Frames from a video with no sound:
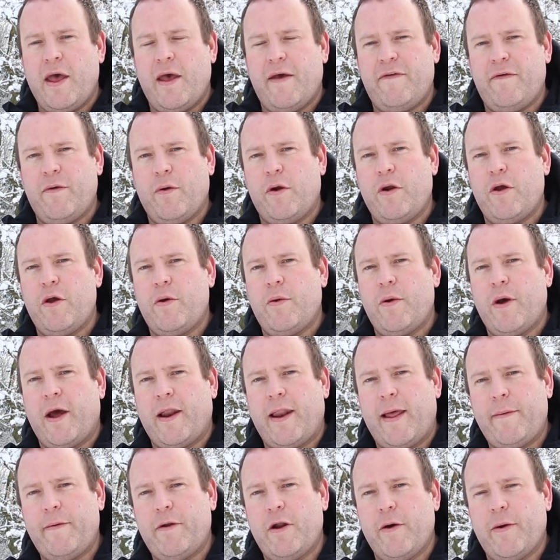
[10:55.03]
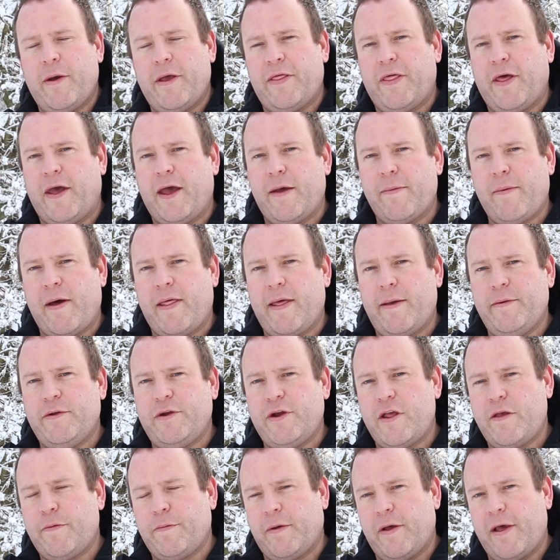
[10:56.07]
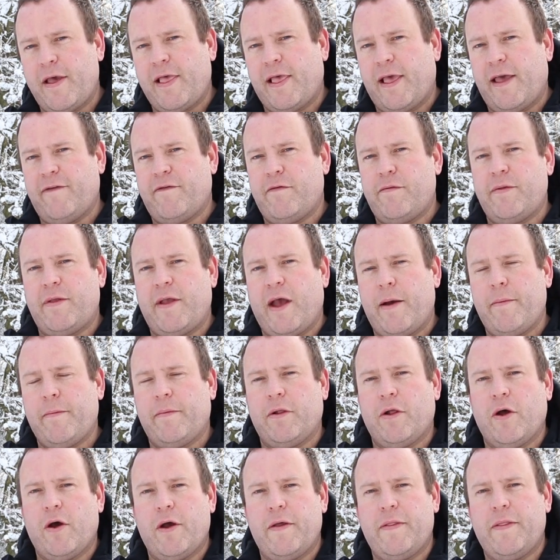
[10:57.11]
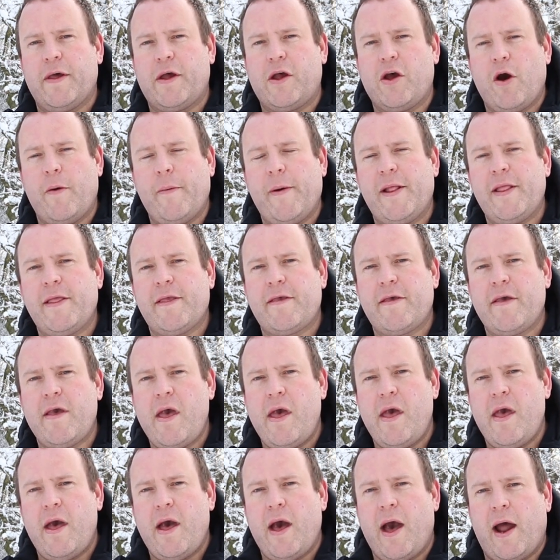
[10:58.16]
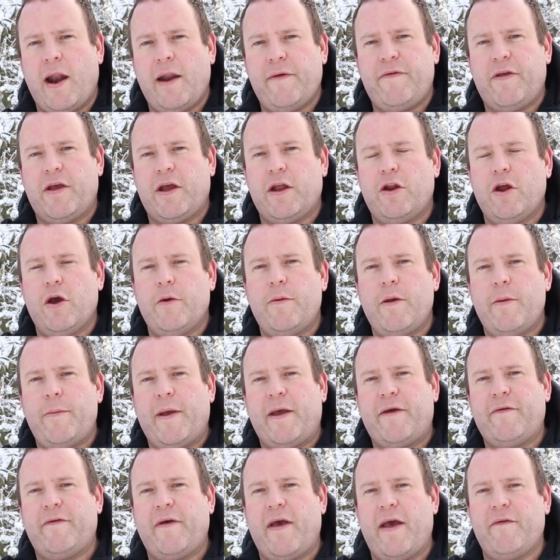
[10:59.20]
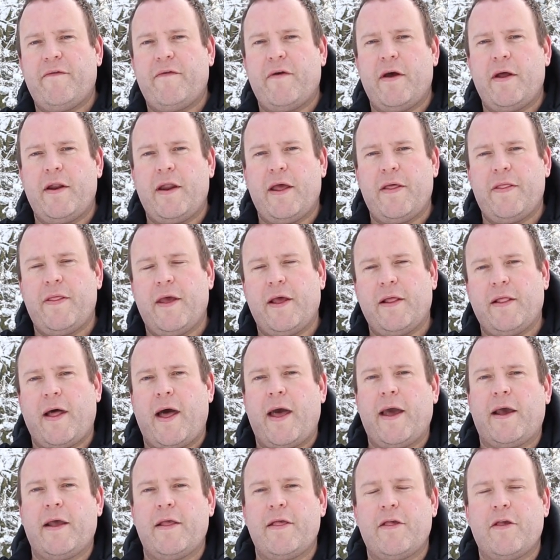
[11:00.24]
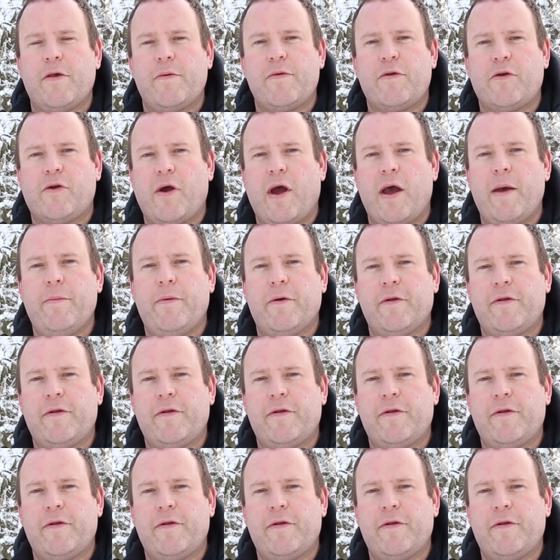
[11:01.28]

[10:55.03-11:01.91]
If you want to let me know what you think about the images, please leave them down below in the comments. And if you could do me a big favour and hit the like and subscribe